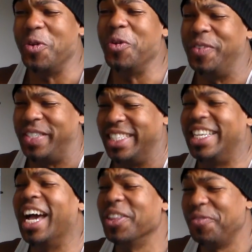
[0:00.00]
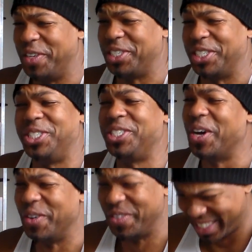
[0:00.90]
movies and television
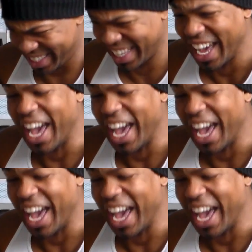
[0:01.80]
shows.